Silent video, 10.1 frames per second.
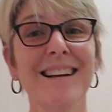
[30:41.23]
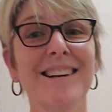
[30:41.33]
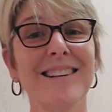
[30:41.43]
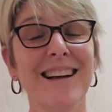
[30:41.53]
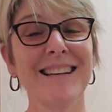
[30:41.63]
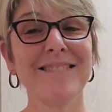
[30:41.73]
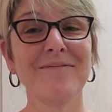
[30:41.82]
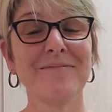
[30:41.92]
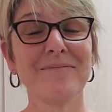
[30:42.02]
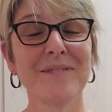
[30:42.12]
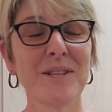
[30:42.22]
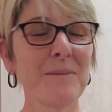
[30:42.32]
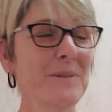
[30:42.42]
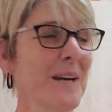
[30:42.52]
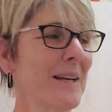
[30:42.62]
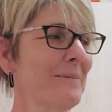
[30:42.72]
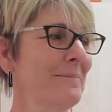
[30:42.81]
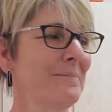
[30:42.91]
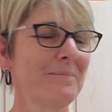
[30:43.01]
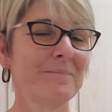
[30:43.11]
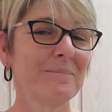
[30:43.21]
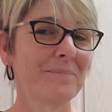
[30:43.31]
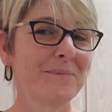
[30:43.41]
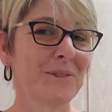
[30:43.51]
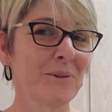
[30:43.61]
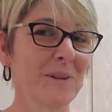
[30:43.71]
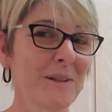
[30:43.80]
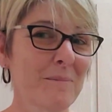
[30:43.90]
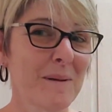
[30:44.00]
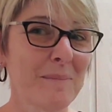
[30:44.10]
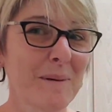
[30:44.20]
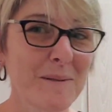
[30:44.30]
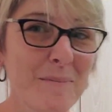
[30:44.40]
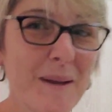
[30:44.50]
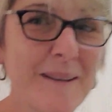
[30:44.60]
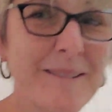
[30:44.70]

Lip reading: Good night. Sleep tight. Don't let the bed bugs bite.